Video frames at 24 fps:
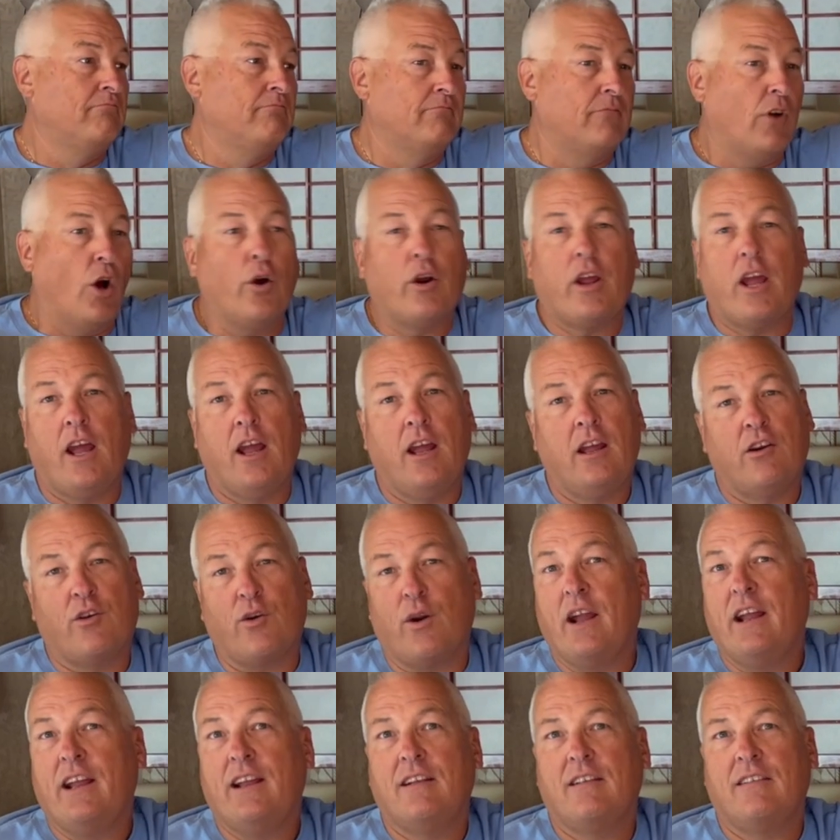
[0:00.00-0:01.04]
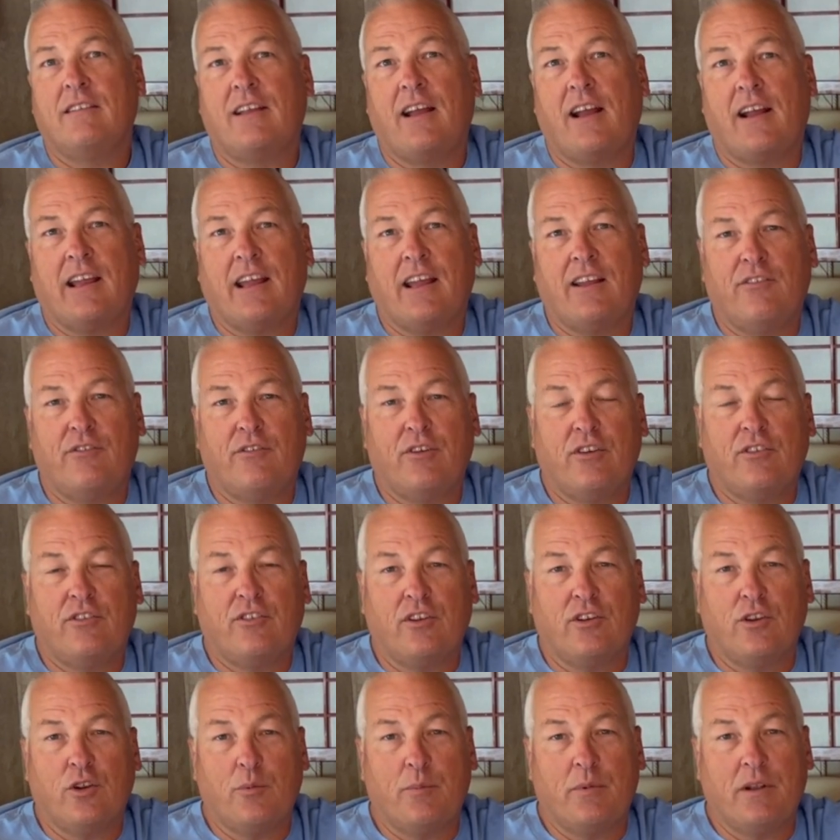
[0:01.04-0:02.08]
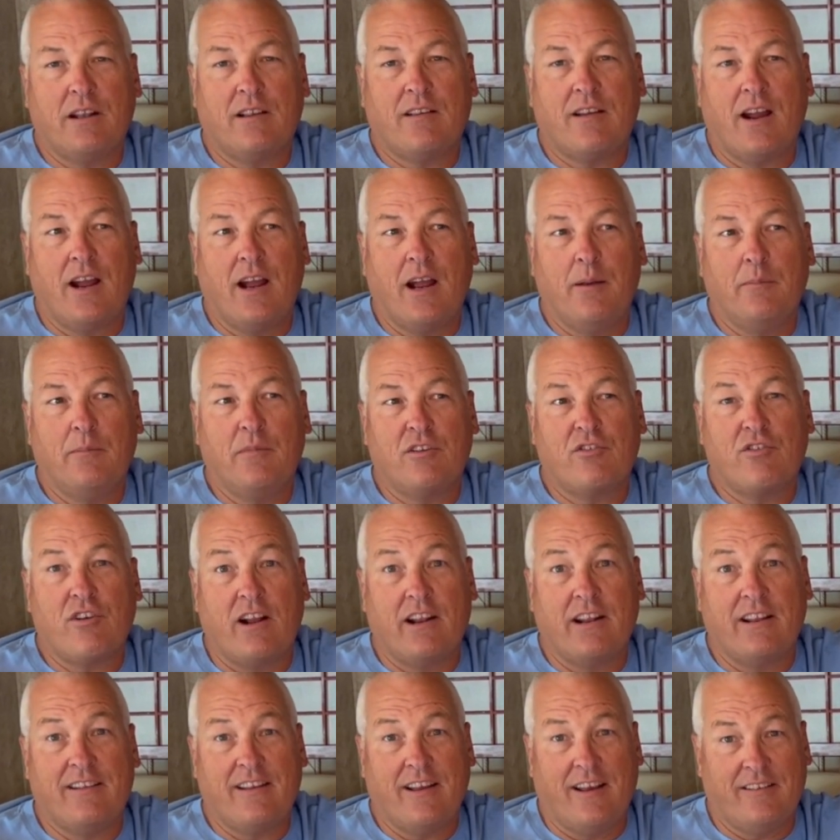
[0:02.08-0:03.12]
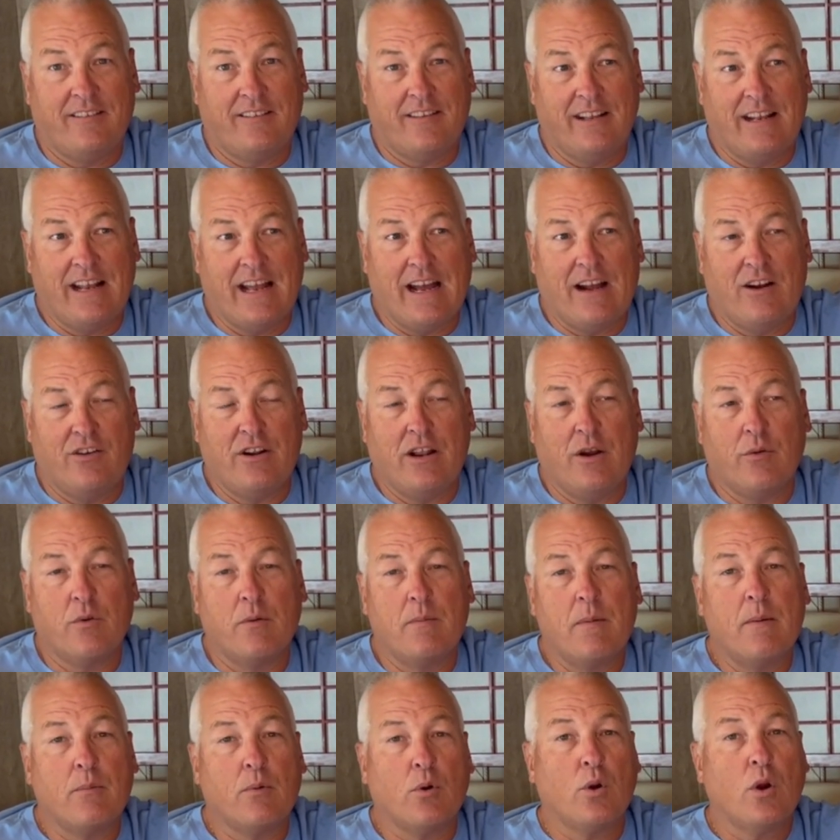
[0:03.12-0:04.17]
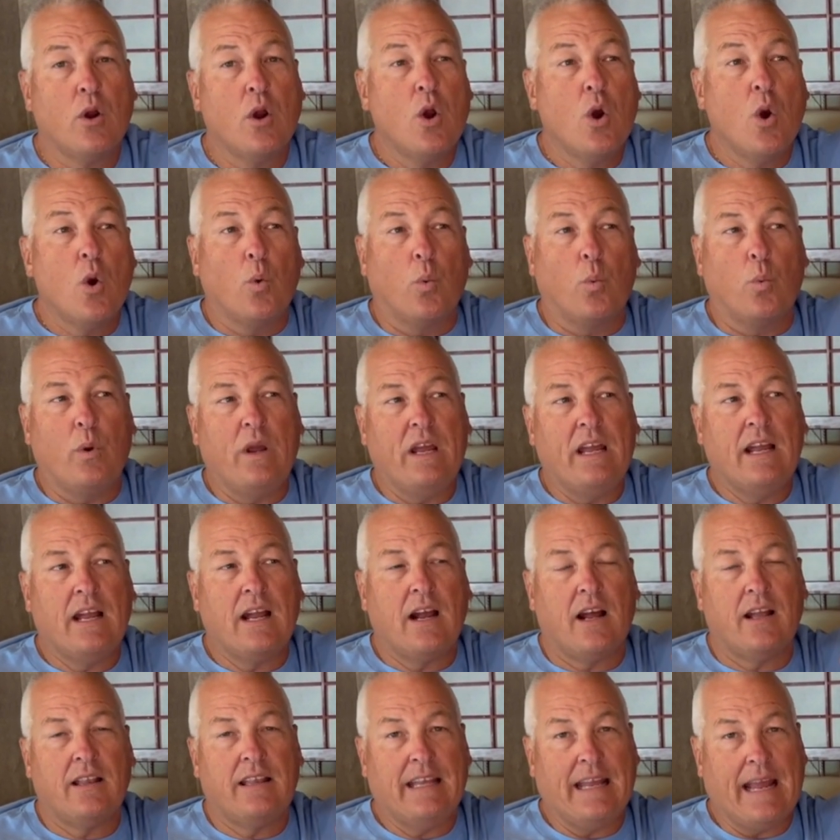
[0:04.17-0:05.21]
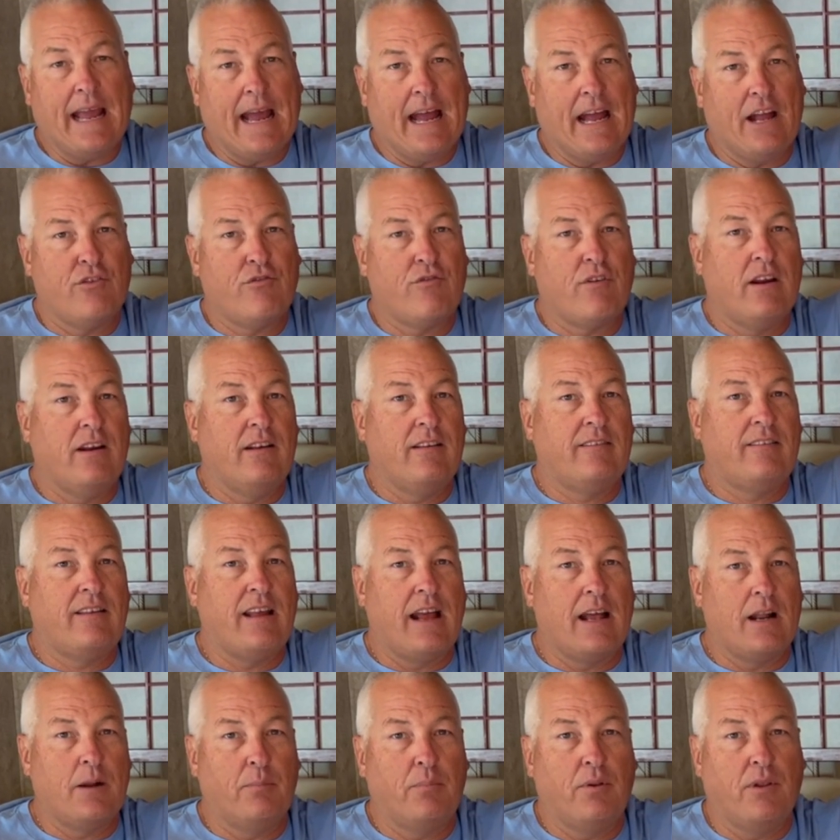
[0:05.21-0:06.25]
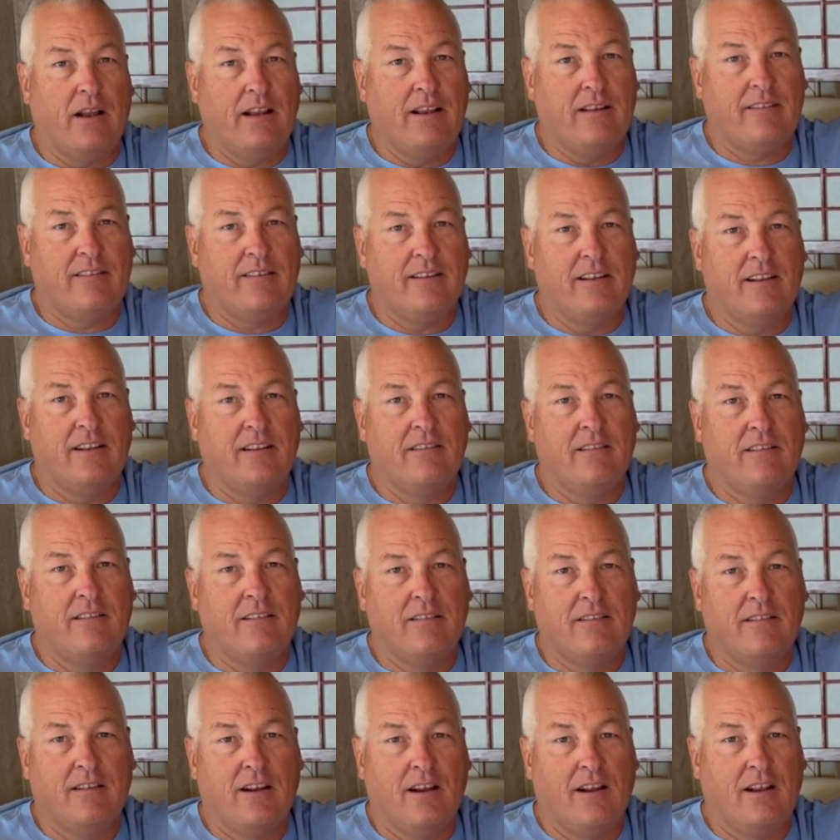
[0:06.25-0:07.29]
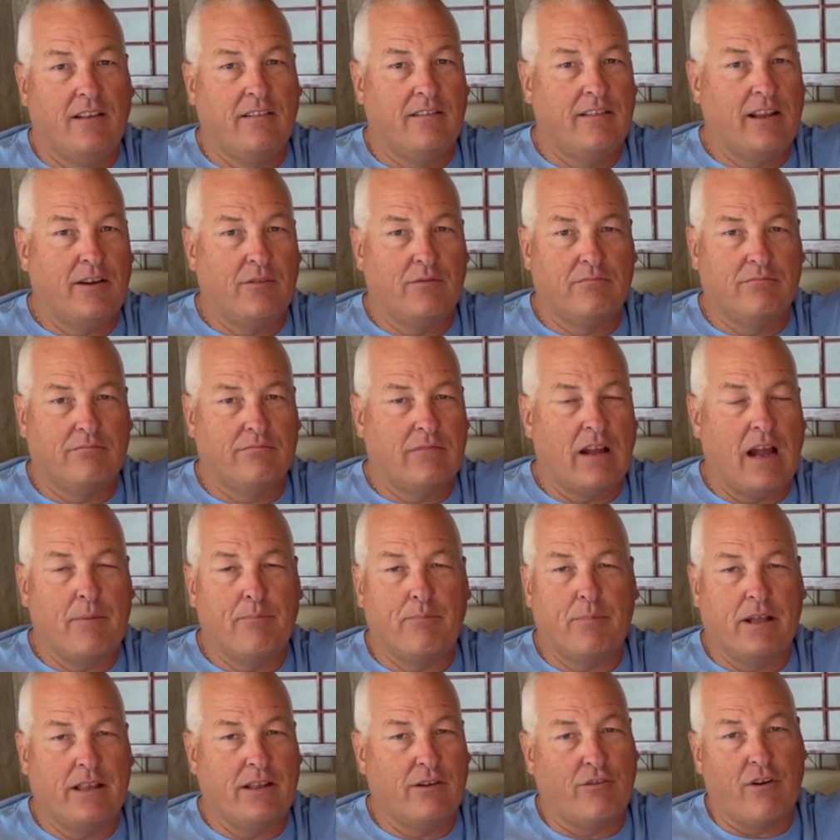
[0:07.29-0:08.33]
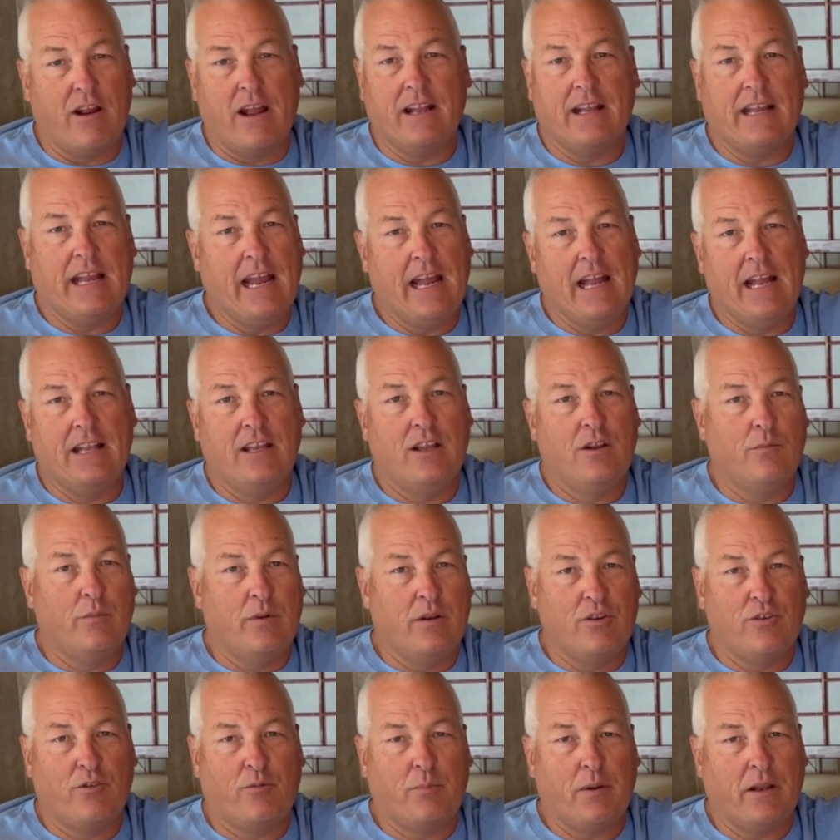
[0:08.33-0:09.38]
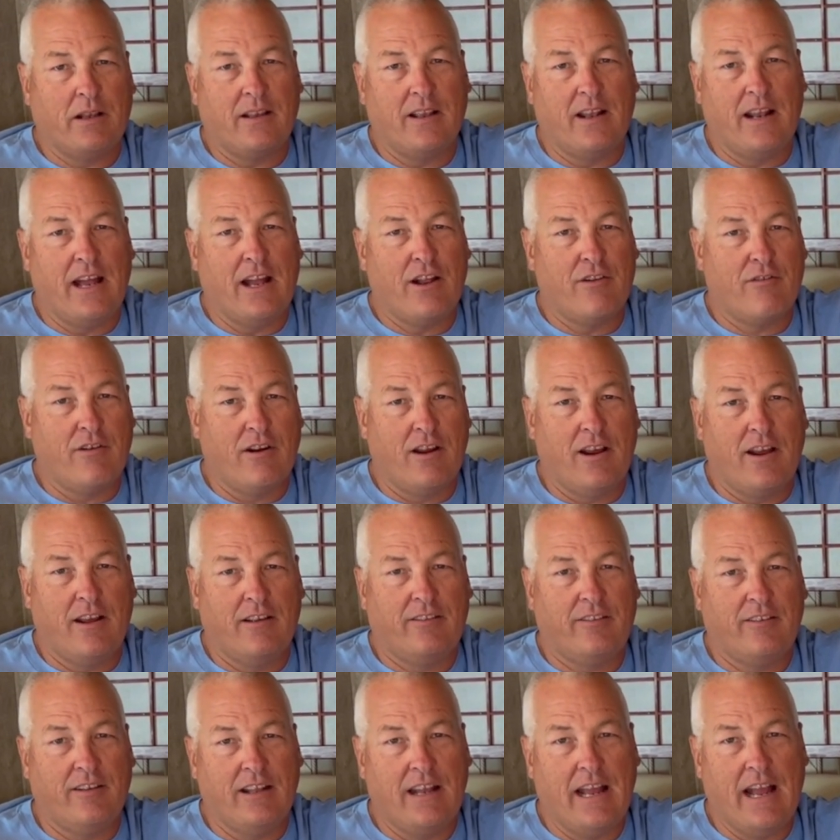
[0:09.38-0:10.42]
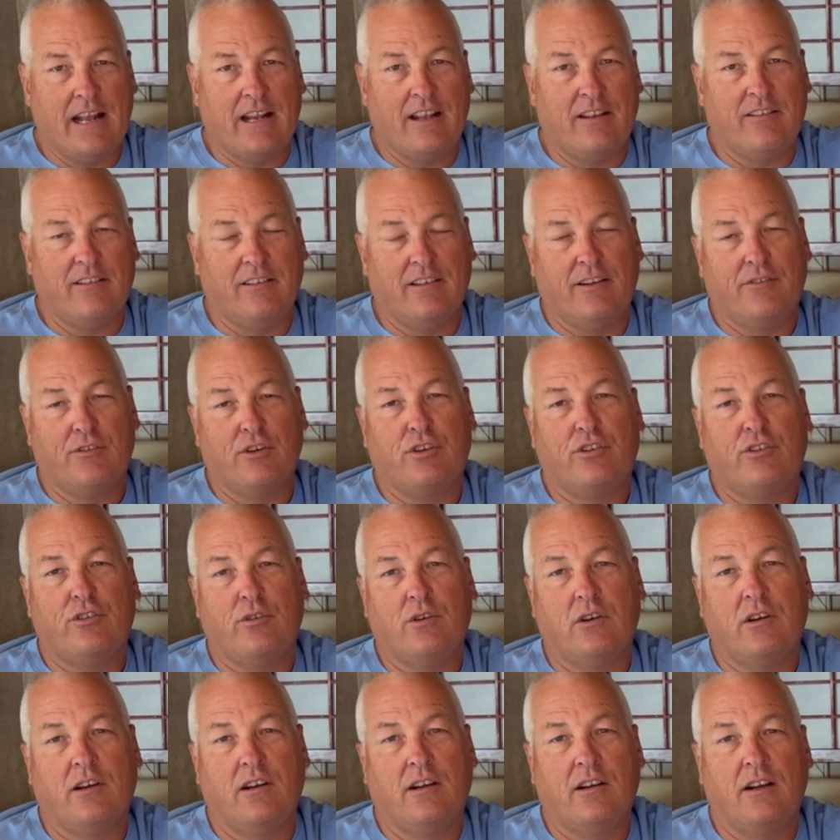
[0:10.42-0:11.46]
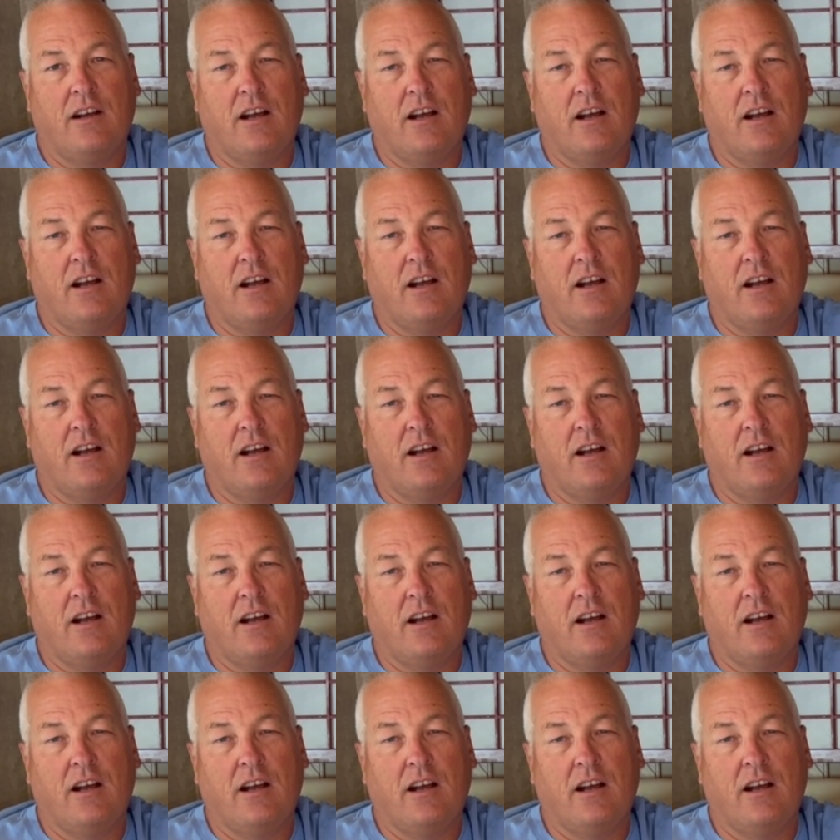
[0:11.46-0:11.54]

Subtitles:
okay, great. That gave us a little bit of time to try to test it out. Now remember, we got the address at a place in up by the Grand Canyon. We just picked an address and had it delivered to a